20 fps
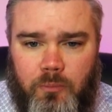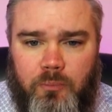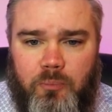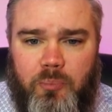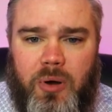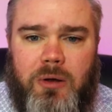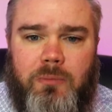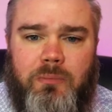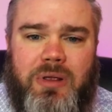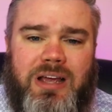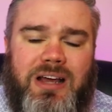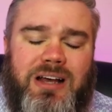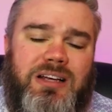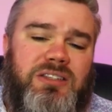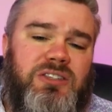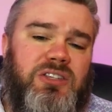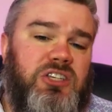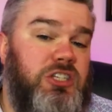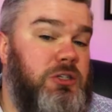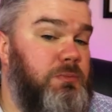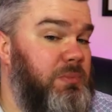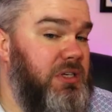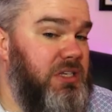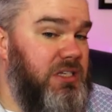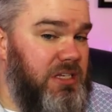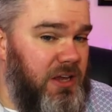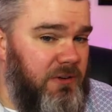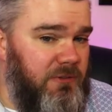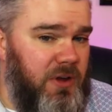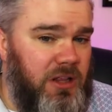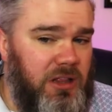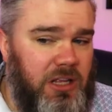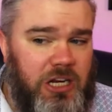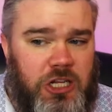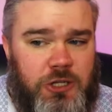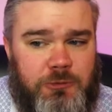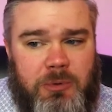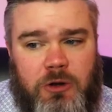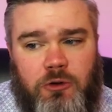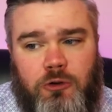But because the specific lien
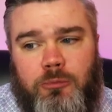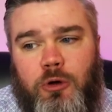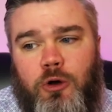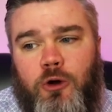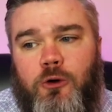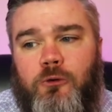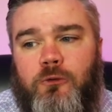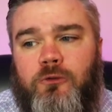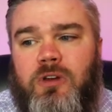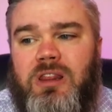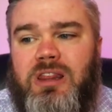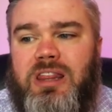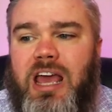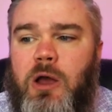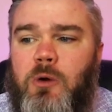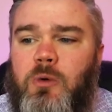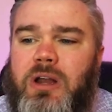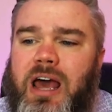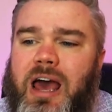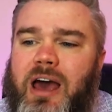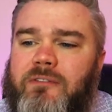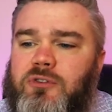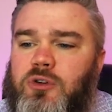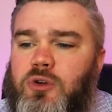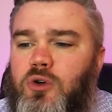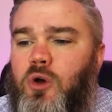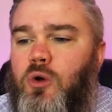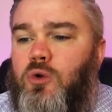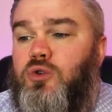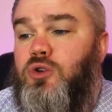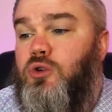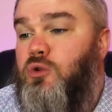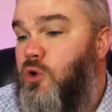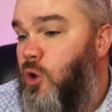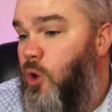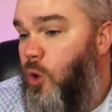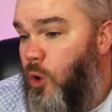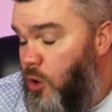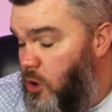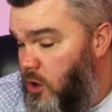has been removed, they would have to go to
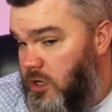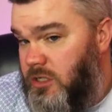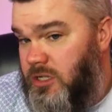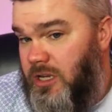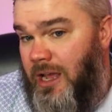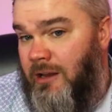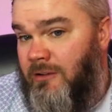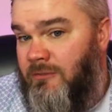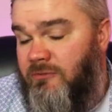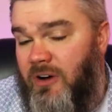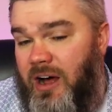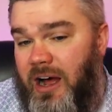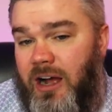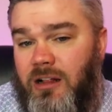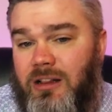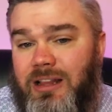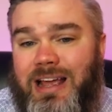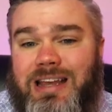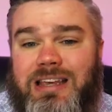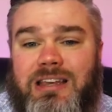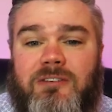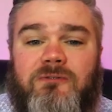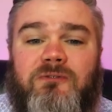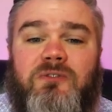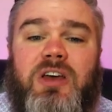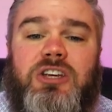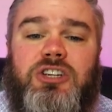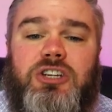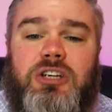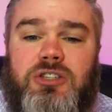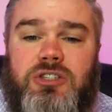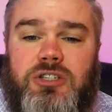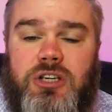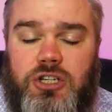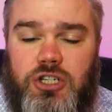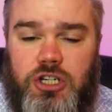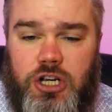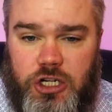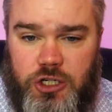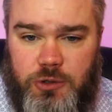court and file a deficiency
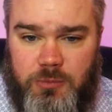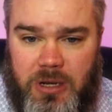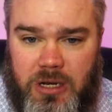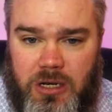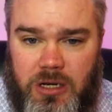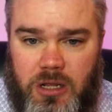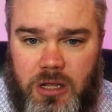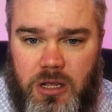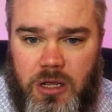judgment.